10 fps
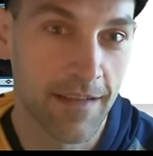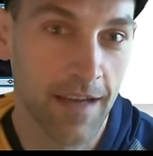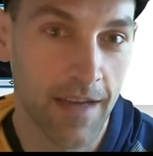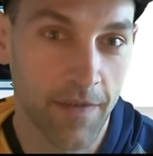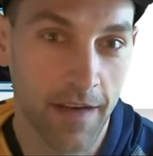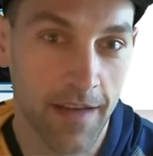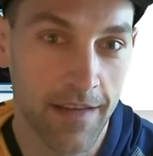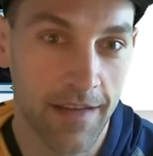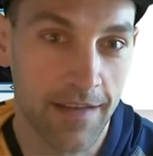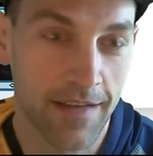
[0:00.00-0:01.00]
I forgot
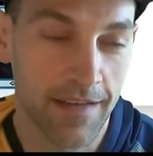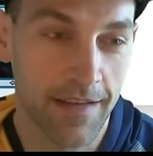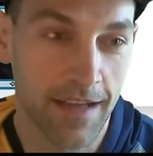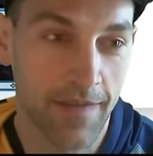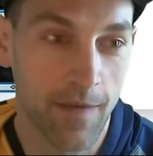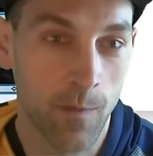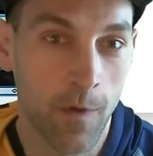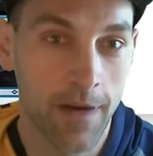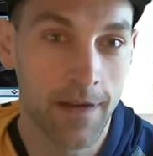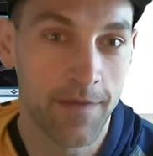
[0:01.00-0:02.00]
that uh, they have the
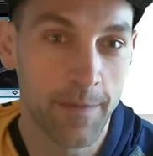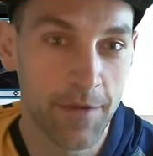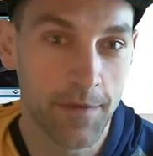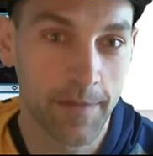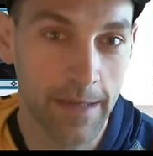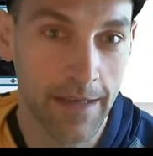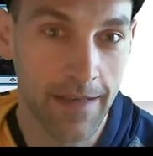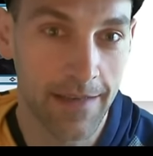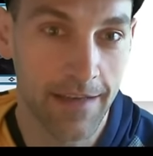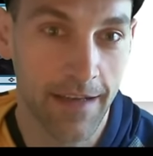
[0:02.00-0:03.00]
one of Bojuka Bog
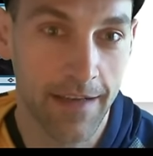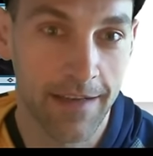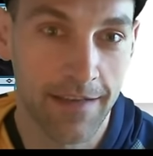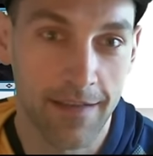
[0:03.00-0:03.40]
in their deck.